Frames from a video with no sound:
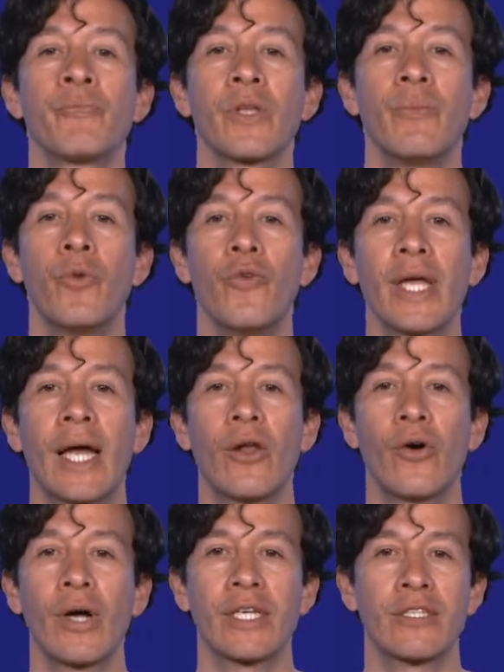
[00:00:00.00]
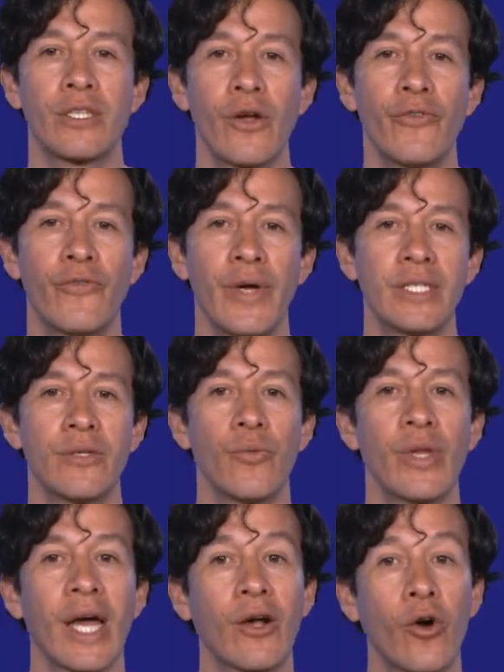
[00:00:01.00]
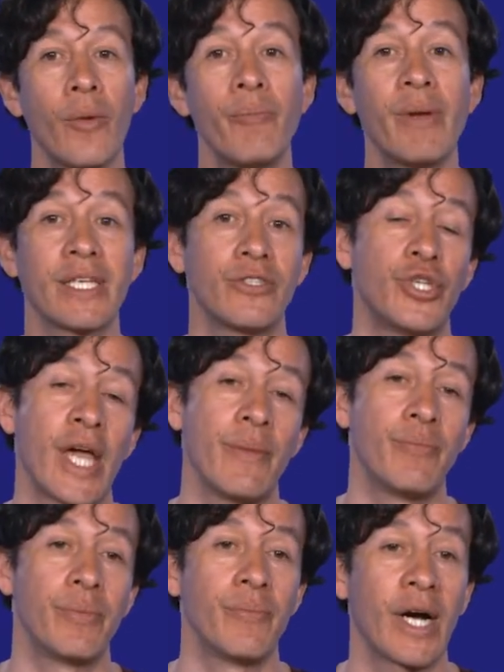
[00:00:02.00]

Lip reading: moving along a surface with a complex shape.